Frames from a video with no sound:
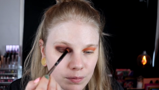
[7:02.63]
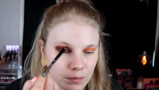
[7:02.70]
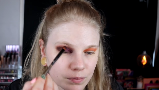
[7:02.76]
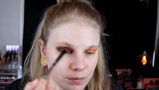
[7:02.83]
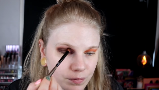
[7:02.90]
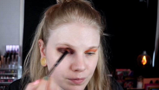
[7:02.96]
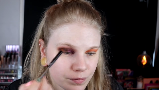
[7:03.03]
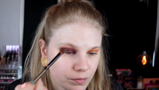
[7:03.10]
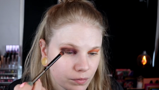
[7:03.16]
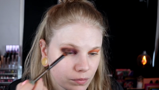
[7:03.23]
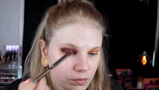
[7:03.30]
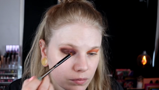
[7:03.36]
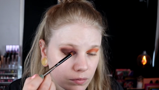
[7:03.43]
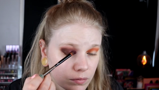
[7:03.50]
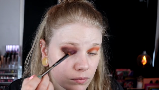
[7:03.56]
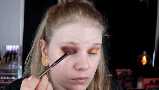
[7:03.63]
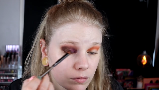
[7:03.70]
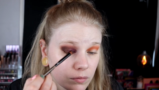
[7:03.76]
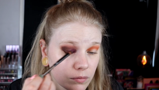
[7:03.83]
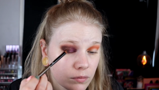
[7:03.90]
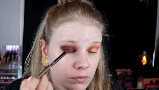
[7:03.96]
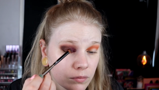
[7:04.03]

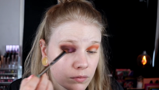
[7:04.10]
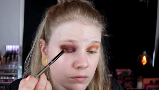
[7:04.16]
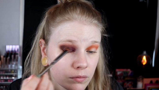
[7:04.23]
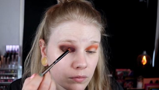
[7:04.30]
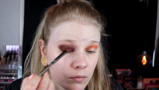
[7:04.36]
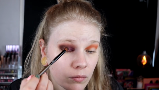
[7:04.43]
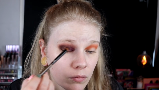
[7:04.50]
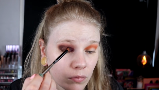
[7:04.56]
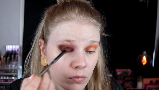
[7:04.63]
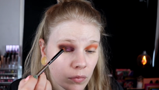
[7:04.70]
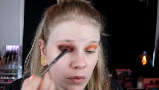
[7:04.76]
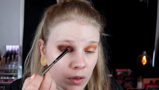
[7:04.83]
No one is speaking in this clip.